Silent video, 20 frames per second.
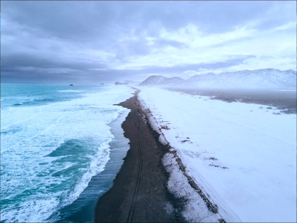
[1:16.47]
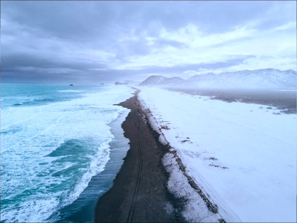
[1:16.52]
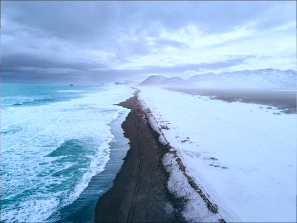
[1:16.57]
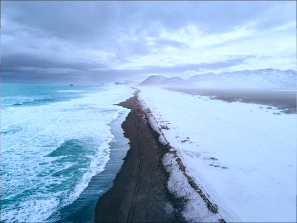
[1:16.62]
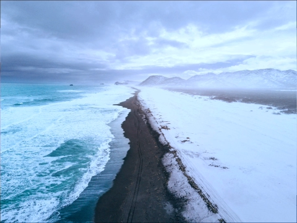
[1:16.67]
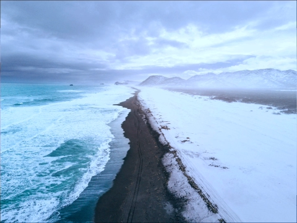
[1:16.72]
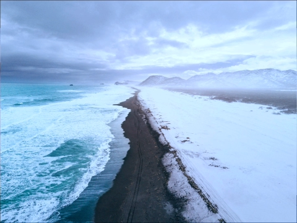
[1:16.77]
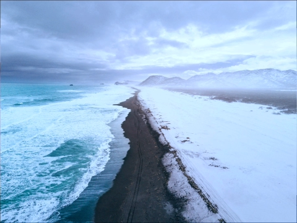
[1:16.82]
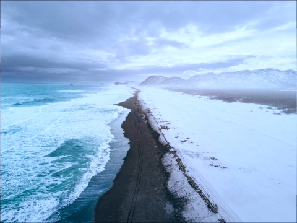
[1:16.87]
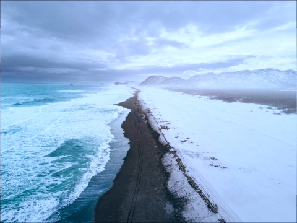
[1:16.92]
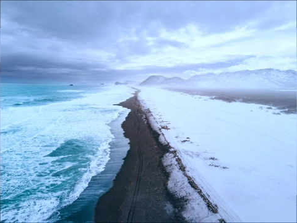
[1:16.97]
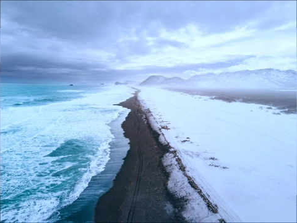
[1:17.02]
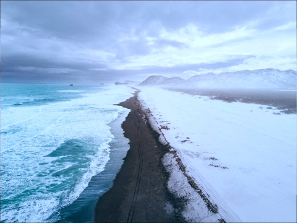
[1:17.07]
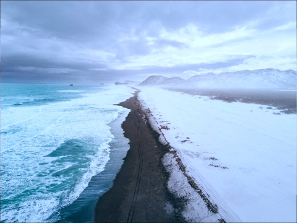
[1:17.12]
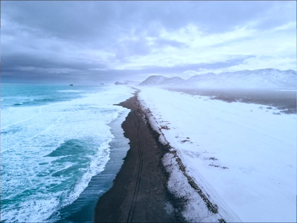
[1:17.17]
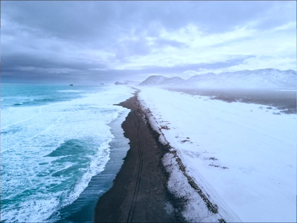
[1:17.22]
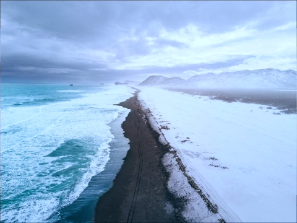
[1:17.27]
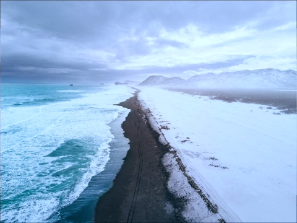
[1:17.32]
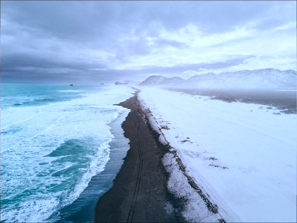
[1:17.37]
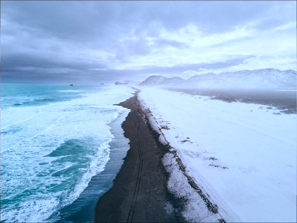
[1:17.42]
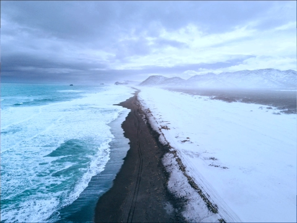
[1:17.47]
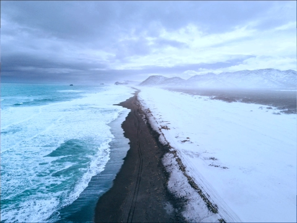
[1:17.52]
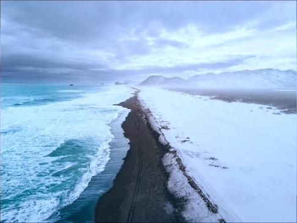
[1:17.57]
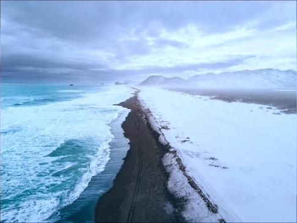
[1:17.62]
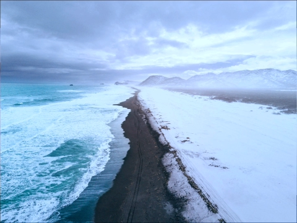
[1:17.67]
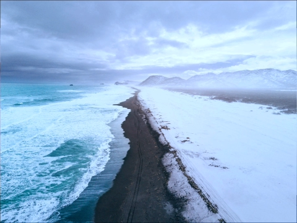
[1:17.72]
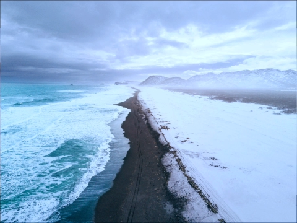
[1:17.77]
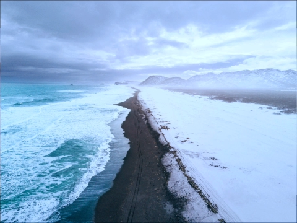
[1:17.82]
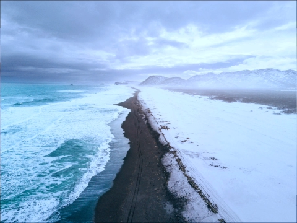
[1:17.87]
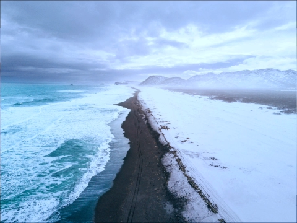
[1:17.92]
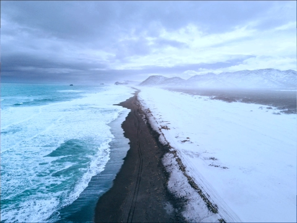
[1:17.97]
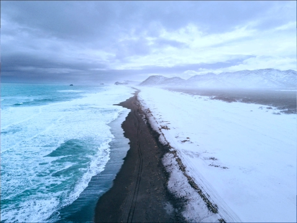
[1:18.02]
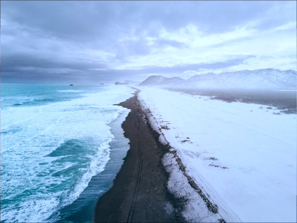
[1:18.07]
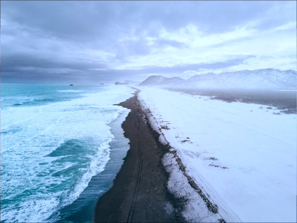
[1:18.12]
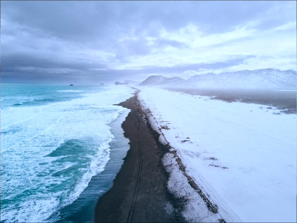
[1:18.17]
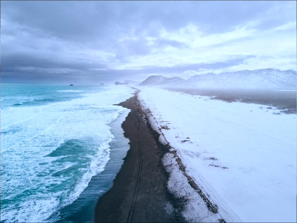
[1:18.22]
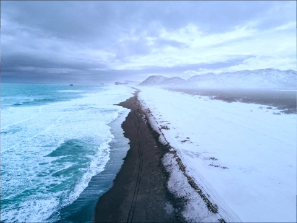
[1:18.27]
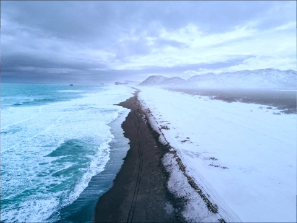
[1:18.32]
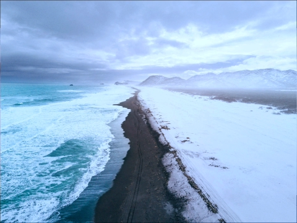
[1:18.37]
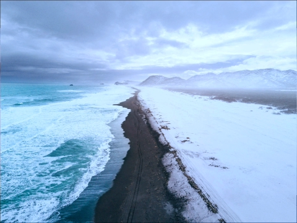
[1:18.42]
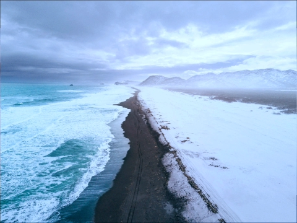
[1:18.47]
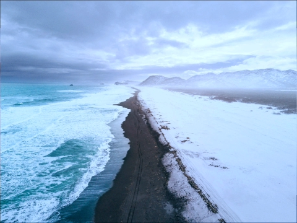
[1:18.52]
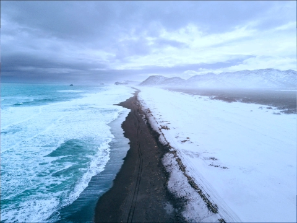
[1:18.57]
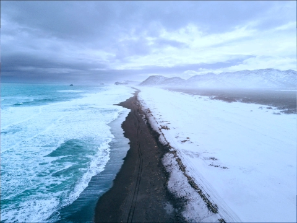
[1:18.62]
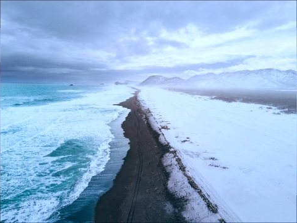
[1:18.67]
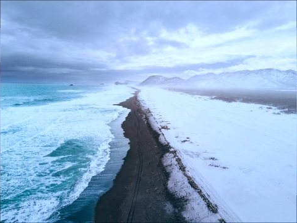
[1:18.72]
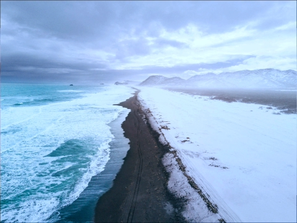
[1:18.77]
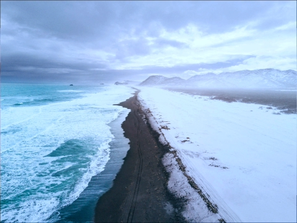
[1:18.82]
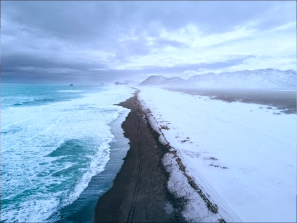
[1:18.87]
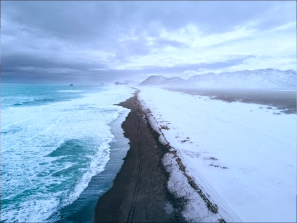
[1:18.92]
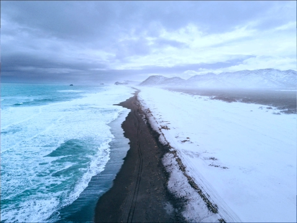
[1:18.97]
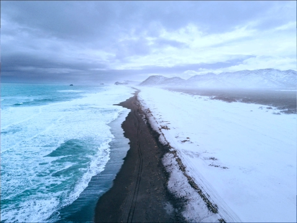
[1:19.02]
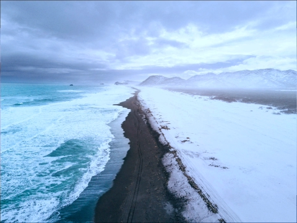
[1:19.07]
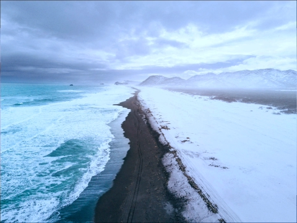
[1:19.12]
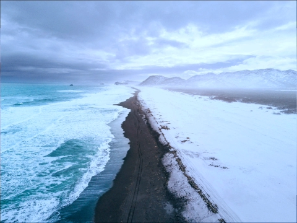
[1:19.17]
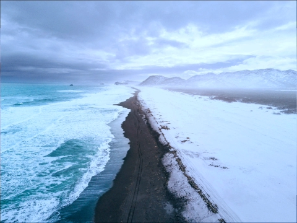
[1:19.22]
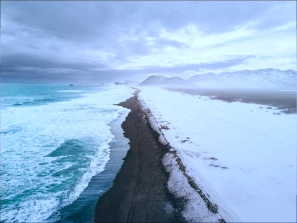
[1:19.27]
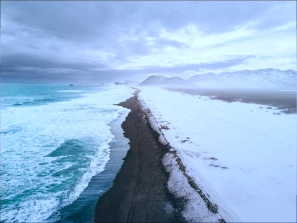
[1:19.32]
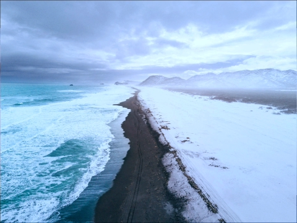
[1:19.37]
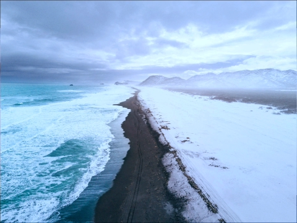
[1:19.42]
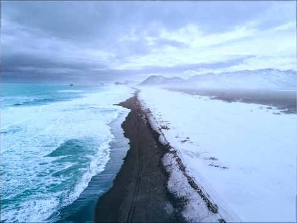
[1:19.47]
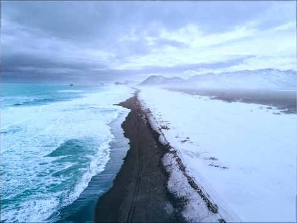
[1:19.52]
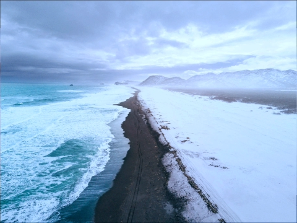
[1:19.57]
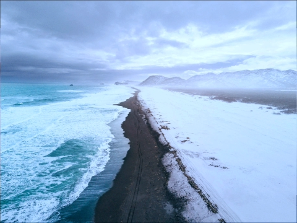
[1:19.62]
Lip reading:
(no speaker visible)